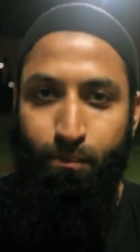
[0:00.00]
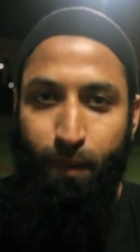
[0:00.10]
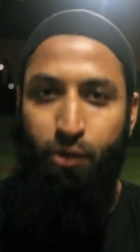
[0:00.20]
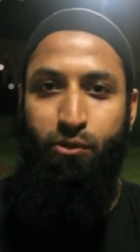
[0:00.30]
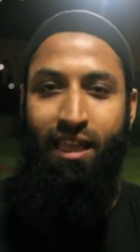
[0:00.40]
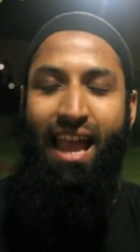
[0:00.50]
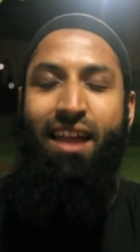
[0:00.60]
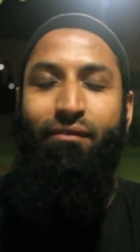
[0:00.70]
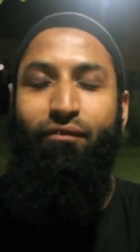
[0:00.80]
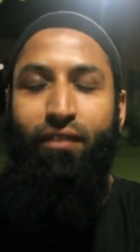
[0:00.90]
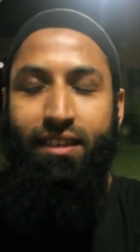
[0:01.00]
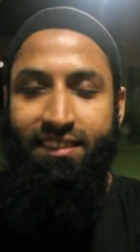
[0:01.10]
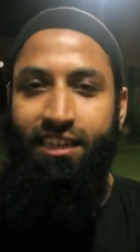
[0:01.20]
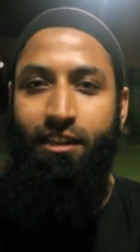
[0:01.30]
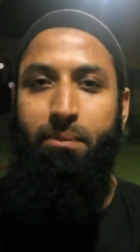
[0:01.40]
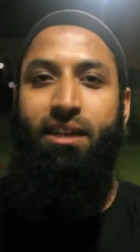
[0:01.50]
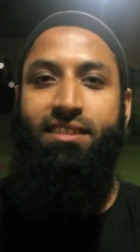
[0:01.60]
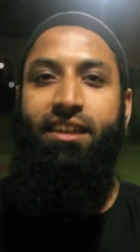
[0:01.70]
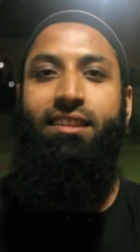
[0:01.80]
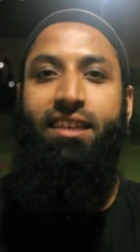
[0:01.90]
maut every single
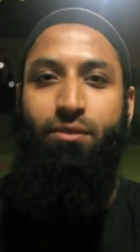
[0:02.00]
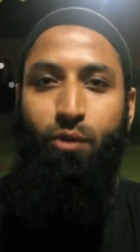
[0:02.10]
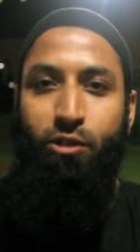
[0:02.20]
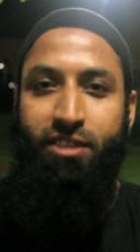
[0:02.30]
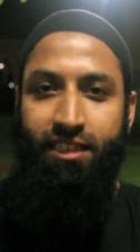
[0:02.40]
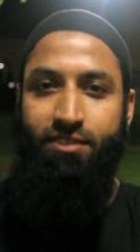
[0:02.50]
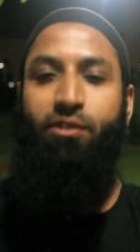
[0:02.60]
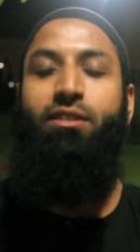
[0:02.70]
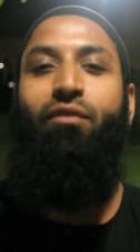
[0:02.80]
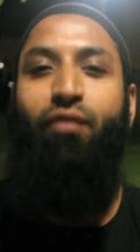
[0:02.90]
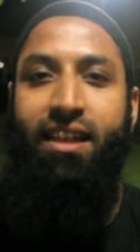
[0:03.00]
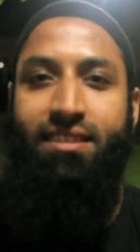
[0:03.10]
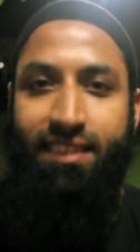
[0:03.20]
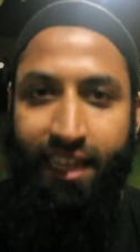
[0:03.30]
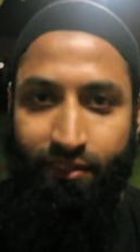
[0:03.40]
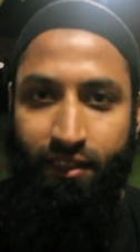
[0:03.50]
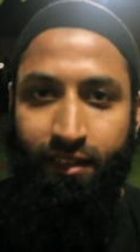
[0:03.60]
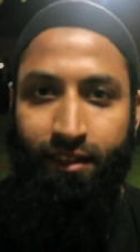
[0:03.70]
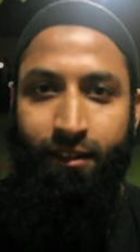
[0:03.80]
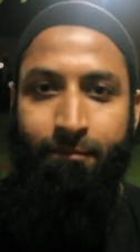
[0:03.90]
person in this world is going to face death
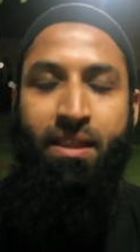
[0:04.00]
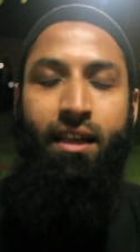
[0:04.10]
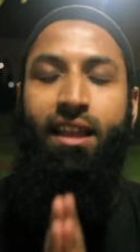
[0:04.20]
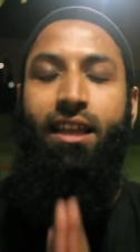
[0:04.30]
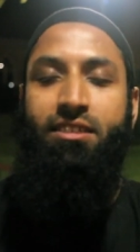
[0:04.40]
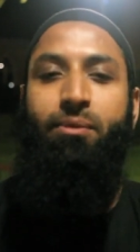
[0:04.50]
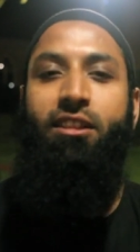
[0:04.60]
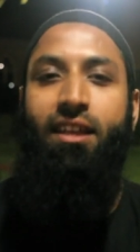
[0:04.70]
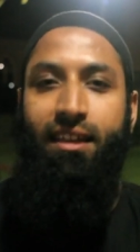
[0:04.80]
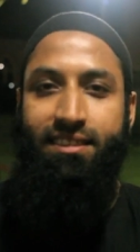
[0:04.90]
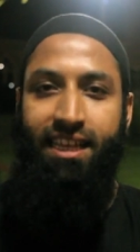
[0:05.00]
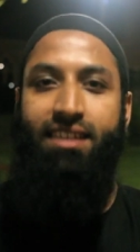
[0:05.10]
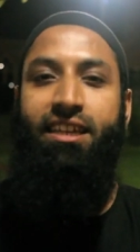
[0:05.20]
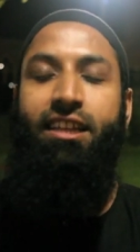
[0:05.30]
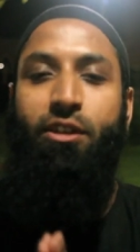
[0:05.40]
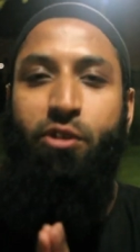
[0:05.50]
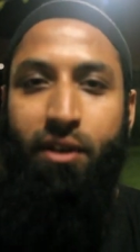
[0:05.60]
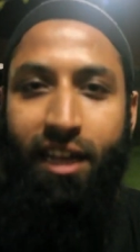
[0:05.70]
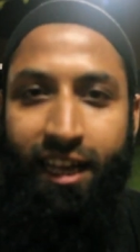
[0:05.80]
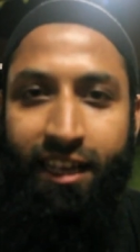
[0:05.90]
allah subhanahu says in the
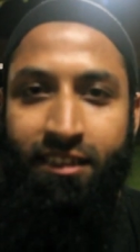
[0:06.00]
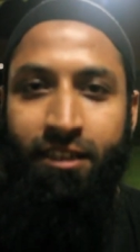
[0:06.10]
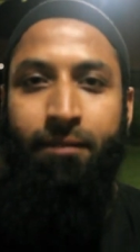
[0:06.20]
quran